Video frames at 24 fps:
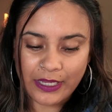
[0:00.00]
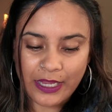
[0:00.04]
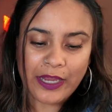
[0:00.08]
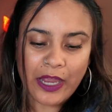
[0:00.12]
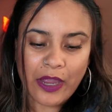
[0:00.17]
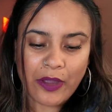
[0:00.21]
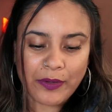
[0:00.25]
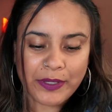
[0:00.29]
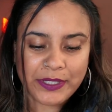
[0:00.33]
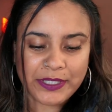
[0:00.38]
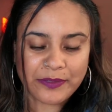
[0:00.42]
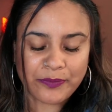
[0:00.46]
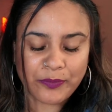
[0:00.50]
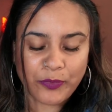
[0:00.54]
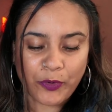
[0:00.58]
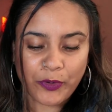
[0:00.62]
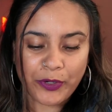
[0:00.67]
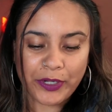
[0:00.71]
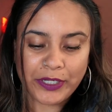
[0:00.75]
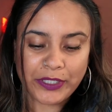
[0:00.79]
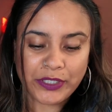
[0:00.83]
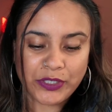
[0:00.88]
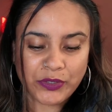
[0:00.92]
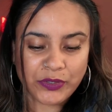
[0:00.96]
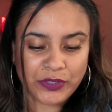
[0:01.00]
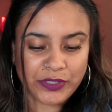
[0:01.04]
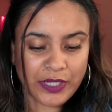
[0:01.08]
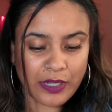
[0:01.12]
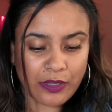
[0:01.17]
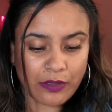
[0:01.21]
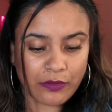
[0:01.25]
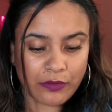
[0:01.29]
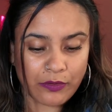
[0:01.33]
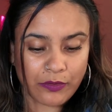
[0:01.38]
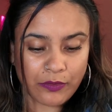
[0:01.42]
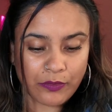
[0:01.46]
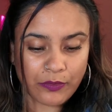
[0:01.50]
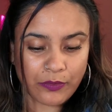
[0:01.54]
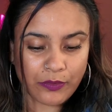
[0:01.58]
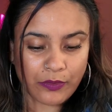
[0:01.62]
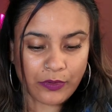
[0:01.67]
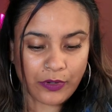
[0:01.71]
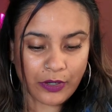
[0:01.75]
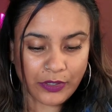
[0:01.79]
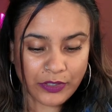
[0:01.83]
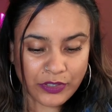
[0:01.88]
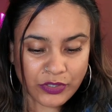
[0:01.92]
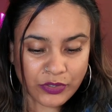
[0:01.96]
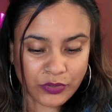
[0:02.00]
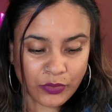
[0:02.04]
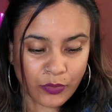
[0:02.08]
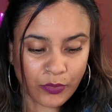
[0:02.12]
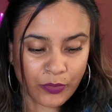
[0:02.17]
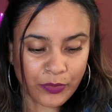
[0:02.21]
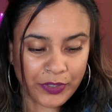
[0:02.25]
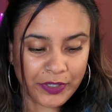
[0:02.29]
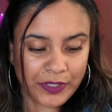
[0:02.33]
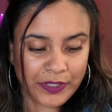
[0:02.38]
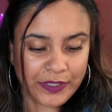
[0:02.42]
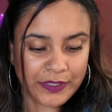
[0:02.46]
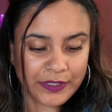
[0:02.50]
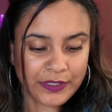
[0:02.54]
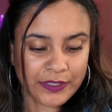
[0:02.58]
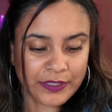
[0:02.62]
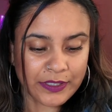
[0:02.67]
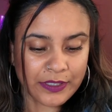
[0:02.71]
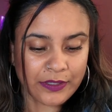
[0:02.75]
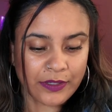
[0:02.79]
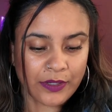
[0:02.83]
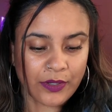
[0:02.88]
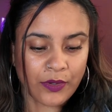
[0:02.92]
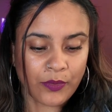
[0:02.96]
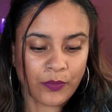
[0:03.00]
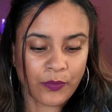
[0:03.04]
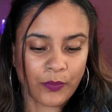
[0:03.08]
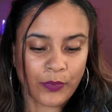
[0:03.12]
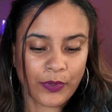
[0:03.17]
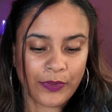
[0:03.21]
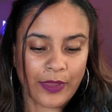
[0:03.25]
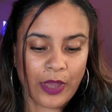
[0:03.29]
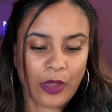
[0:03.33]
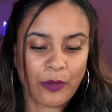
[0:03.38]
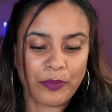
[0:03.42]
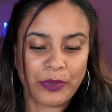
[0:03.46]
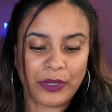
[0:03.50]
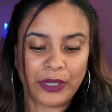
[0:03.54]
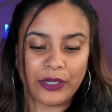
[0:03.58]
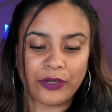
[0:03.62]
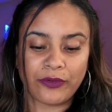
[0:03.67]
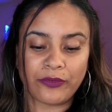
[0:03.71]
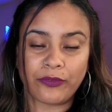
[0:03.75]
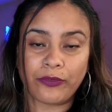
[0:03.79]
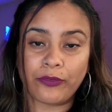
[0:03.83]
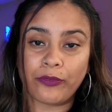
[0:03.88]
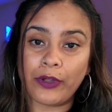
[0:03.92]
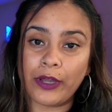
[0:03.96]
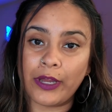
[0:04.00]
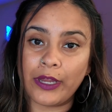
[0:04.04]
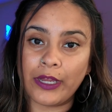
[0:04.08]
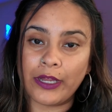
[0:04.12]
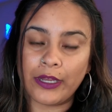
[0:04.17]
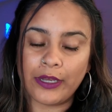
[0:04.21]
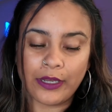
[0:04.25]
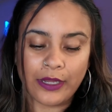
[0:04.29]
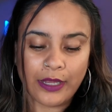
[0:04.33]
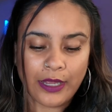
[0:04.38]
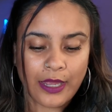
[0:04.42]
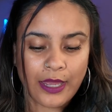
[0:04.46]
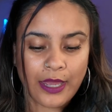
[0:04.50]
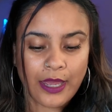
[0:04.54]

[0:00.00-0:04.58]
And how it's important to tell our stories without being afraid.